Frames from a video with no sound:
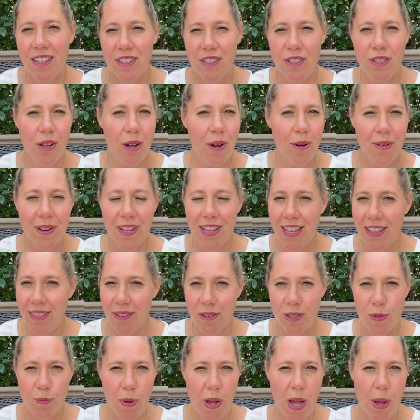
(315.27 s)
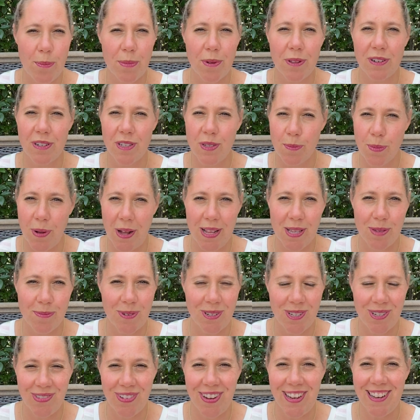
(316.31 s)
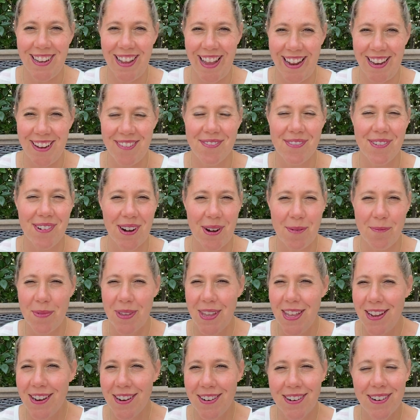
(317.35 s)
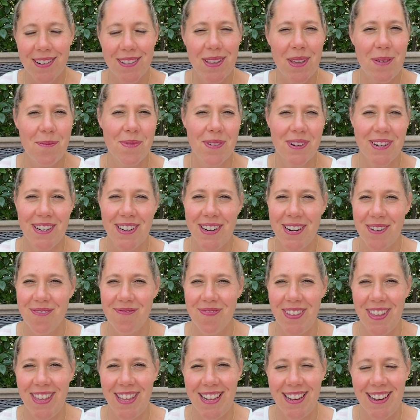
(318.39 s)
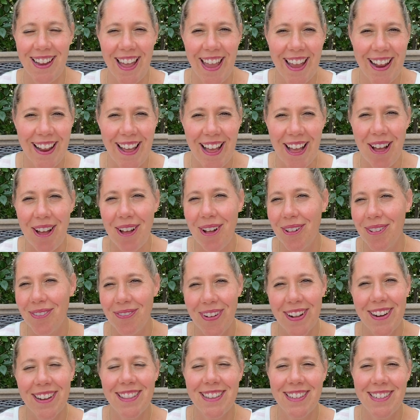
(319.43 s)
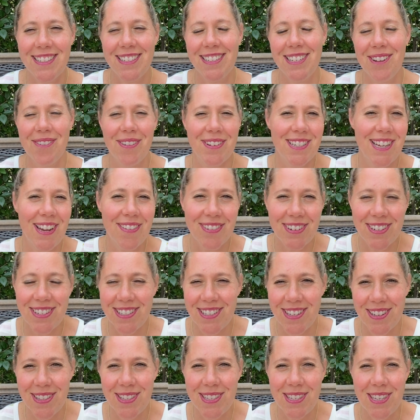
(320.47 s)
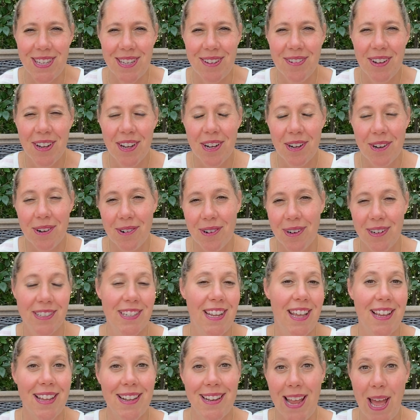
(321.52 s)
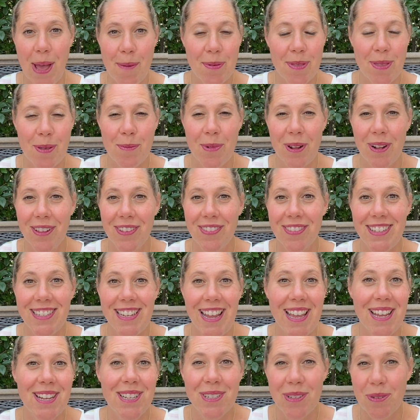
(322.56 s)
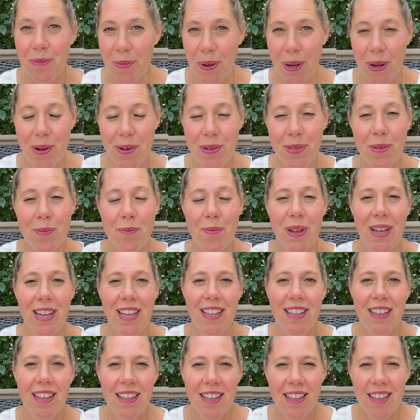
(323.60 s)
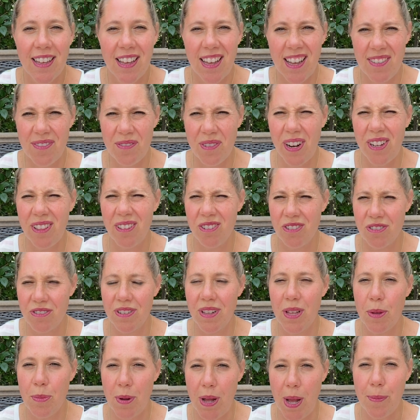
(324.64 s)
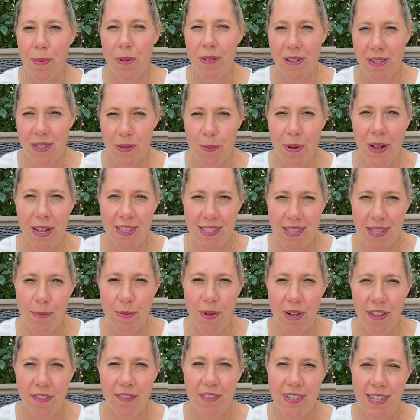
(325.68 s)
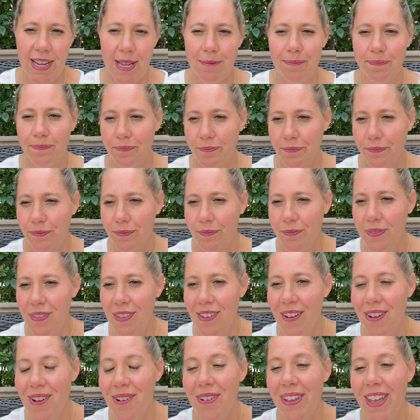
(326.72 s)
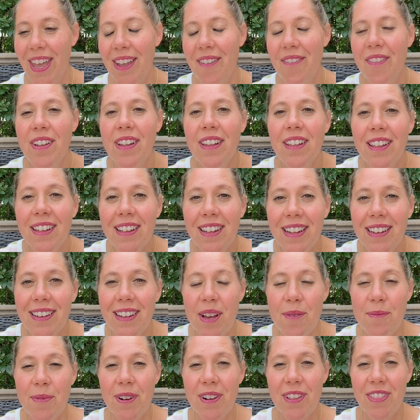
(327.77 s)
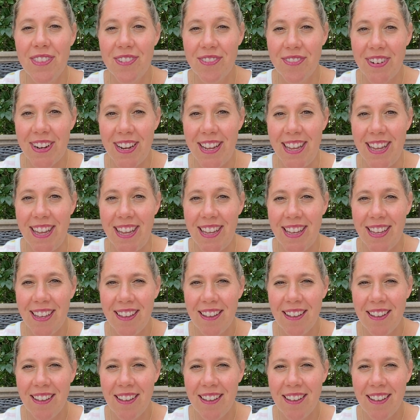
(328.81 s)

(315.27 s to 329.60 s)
don't hit those popular spots between nine and four. Be an early bird, be a night owl, one of the two, whichever suits you, or take a nap in the middle of the day and do both, but avoid those really popular spots in the middle of the day. Okay, number three,